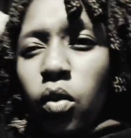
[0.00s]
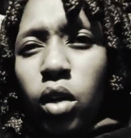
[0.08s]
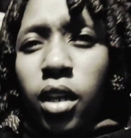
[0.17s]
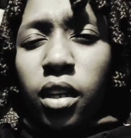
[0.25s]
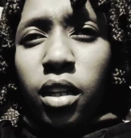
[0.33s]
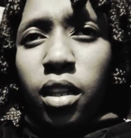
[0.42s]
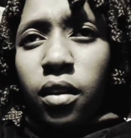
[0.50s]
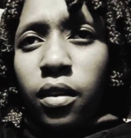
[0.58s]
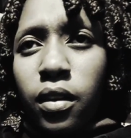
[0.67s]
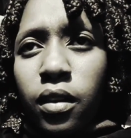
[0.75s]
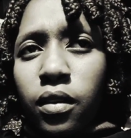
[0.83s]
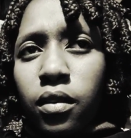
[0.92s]

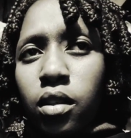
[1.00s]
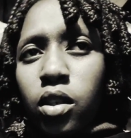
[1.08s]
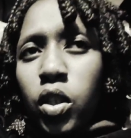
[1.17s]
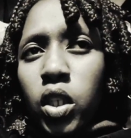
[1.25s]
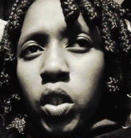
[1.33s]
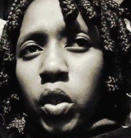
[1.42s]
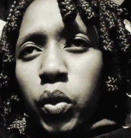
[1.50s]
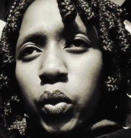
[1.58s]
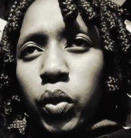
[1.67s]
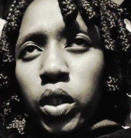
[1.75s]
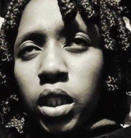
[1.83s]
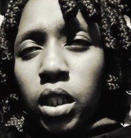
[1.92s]
Another
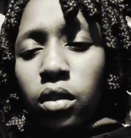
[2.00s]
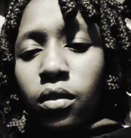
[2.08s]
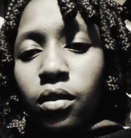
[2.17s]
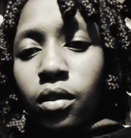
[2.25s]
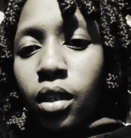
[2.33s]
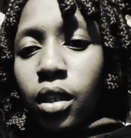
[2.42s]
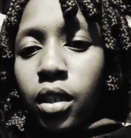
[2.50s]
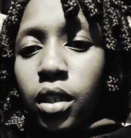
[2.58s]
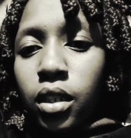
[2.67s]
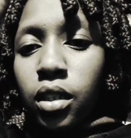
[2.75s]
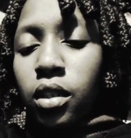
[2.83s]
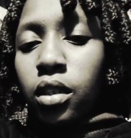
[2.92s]
news is
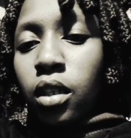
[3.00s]
that